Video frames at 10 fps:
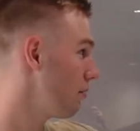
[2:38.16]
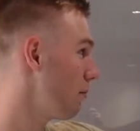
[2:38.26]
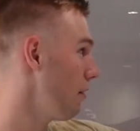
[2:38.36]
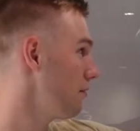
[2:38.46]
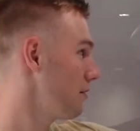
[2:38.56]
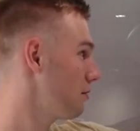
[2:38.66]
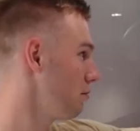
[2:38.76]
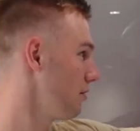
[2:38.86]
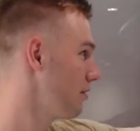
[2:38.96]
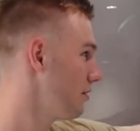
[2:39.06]
Bathing
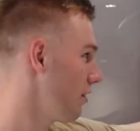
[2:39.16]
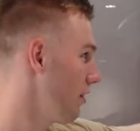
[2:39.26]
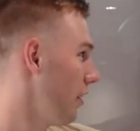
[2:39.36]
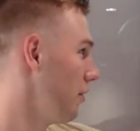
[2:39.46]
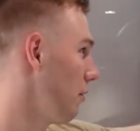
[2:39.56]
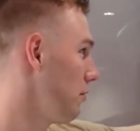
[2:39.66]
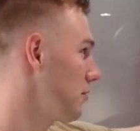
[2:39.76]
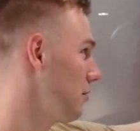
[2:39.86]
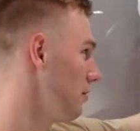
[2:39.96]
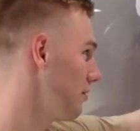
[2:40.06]
suite, I don't know how
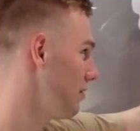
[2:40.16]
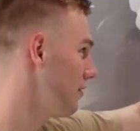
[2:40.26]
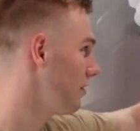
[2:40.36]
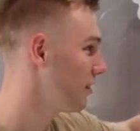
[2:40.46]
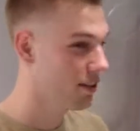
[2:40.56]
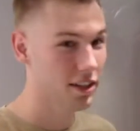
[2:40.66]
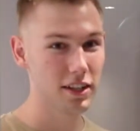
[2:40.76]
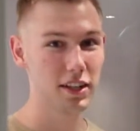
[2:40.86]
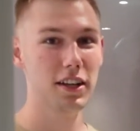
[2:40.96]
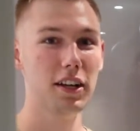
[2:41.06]
it's called,
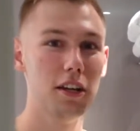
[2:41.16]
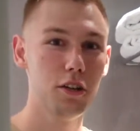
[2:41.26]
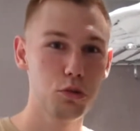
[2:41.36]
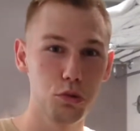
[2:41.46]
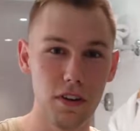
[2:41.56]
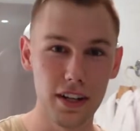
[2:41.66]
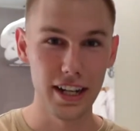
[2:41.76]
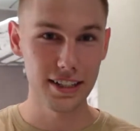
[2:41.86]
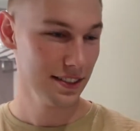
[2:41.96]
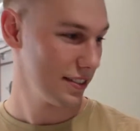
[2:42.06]
to
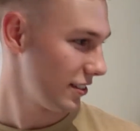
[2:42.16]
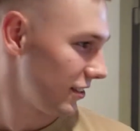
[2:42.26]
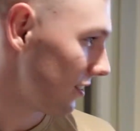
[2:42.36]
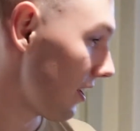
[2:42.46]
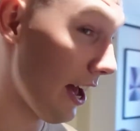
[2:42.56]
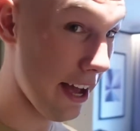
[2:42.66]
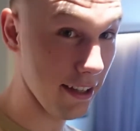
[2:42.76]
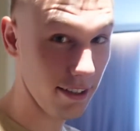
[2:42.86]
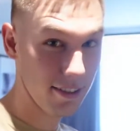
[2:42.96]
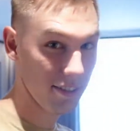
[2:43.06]
wellness,
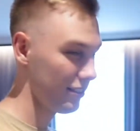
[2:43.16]
and